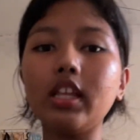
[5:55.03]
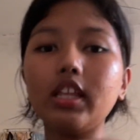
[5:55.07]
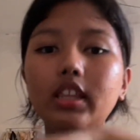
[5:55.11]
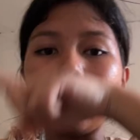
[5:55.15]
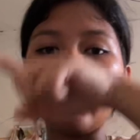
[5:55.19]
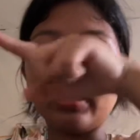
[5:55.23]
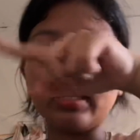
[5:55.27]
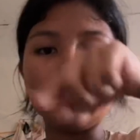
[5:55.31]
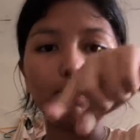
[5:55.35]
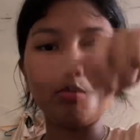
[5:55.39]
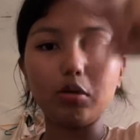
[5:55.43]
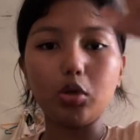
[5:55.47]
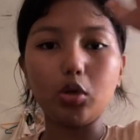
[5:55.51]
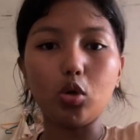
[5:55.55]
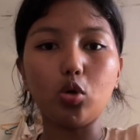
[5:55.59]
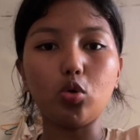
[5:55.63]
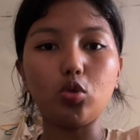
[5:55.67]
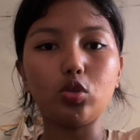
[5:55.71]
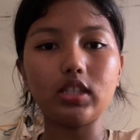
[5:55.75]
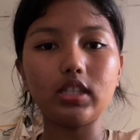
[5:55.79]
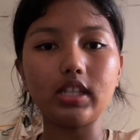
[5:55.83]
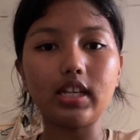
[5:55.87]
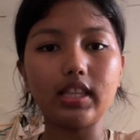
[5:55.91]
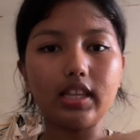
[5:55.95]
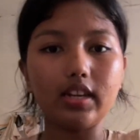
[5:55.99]
There is
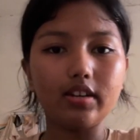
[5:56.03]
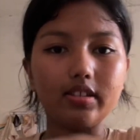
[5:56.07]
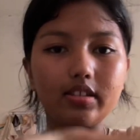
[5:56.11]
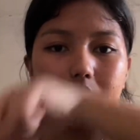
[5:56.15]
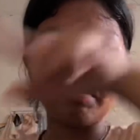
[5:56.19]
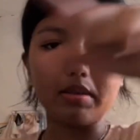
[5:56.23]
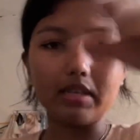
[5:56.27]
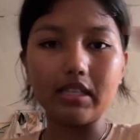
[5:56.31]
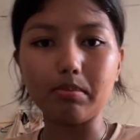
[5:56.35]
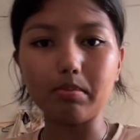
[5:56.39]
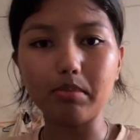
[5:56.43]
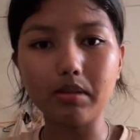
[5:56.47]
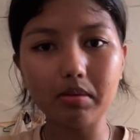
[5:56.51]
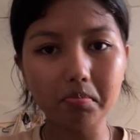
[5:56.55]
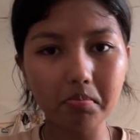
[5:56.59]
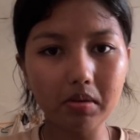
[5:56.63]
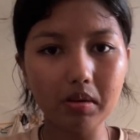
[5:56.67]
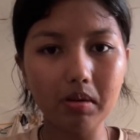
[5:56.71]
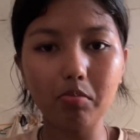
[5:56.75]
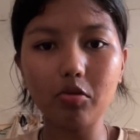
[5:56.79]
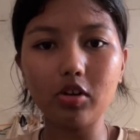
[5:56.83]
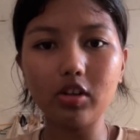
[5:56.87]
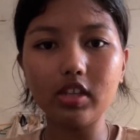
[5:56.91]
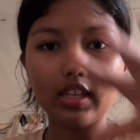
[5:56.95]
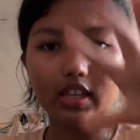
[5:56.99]
mucosa, there is basement
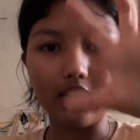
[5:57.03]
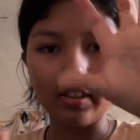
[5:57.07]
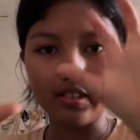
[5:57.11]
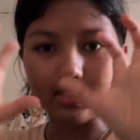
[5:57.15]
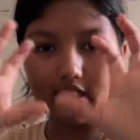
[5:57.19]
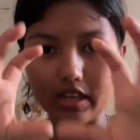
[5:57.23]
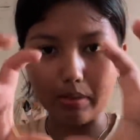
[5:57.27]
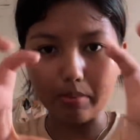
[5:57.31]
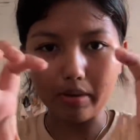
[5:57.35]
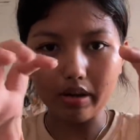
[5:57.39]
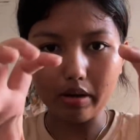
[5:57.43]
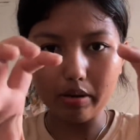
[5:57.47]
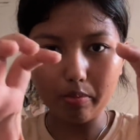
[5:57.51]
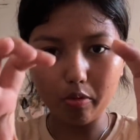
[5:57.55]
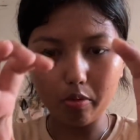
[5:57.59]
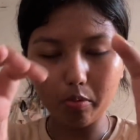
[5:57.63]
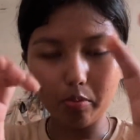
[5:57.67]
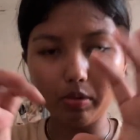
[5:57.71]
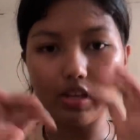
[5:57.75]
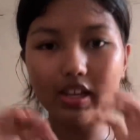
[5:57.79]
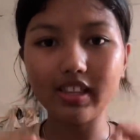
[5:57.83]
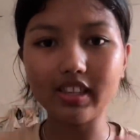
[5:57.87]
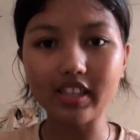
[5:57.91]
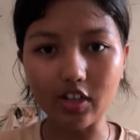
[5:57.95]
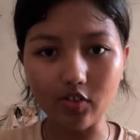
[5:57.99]
membrane, there is lamina
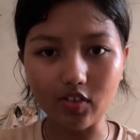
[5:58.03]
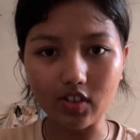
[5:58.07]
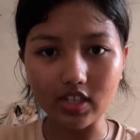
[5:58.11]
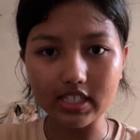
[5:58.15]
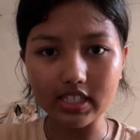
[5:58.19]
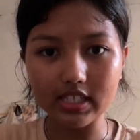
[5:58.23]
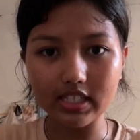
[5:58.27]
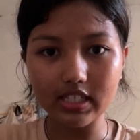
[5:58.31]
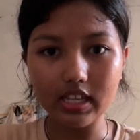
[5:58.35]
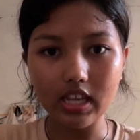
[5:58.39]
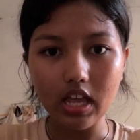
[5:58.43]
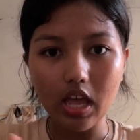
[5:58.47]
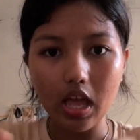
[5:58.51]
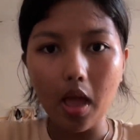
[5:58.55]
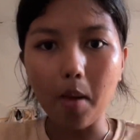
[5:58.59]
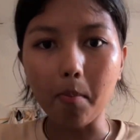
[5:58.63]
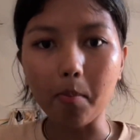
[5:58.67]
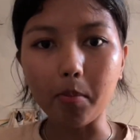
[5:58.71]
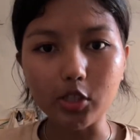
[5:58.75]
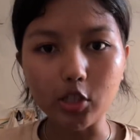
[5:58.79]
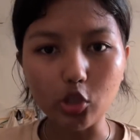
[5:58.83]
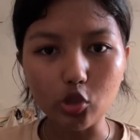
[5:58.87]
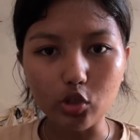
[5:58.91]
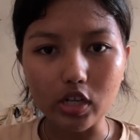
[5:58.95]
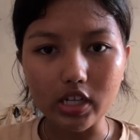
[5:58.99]
propria, there is
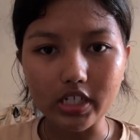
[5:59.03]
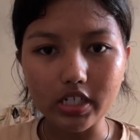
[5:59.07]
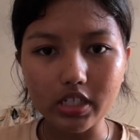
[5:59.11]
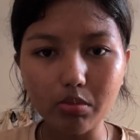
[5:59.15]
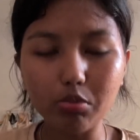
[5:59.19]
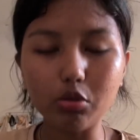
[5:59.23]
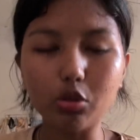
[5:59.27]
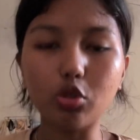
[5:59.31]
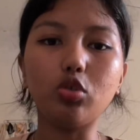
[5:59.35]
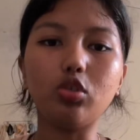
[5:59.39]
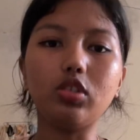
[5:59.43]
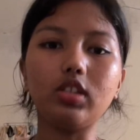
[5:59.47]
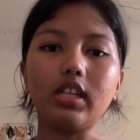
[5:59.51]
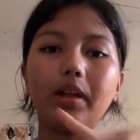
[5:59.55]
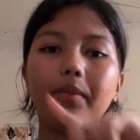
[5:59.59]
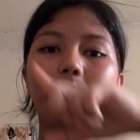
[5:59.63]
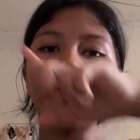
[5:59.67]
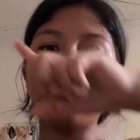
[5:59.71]
muscularis mucosa.